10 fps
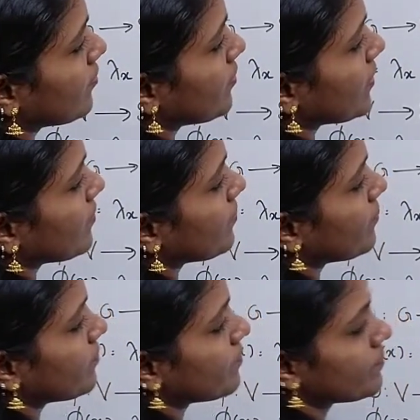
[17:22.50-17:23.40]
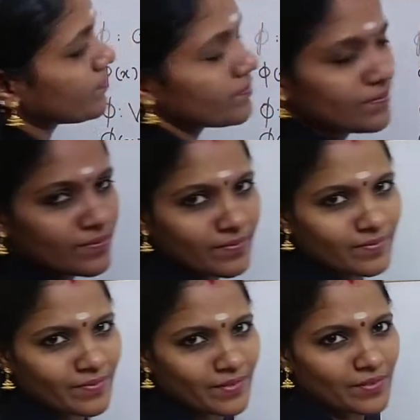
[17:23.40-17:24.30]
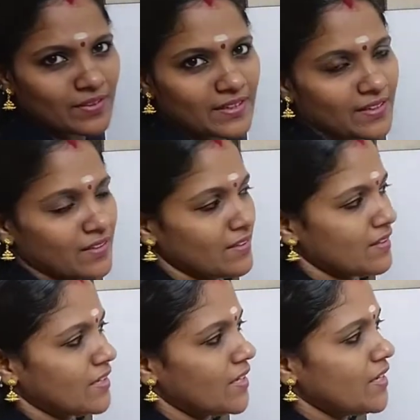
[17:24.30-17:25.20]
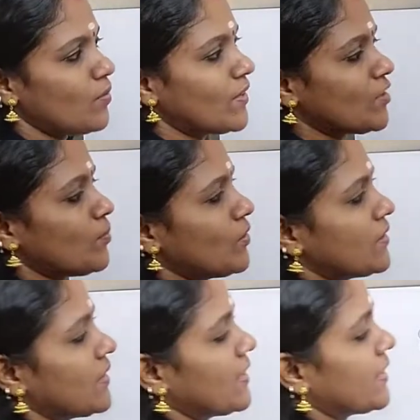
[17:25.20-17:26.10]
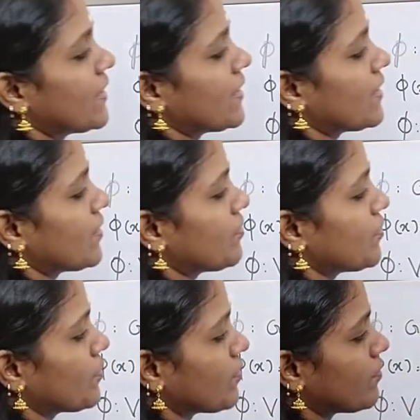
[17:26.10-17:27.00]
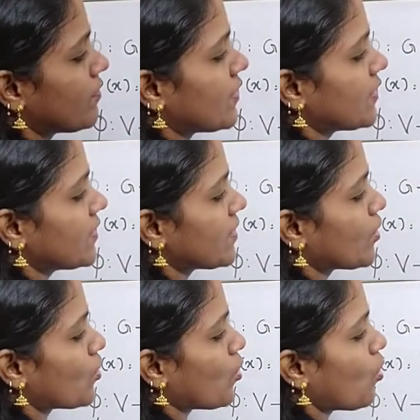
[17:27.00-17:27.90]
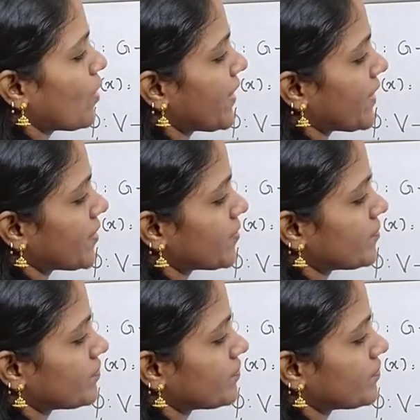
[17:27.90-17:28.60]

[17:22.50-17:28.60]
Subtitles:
B. Okay, now what about if you find row A?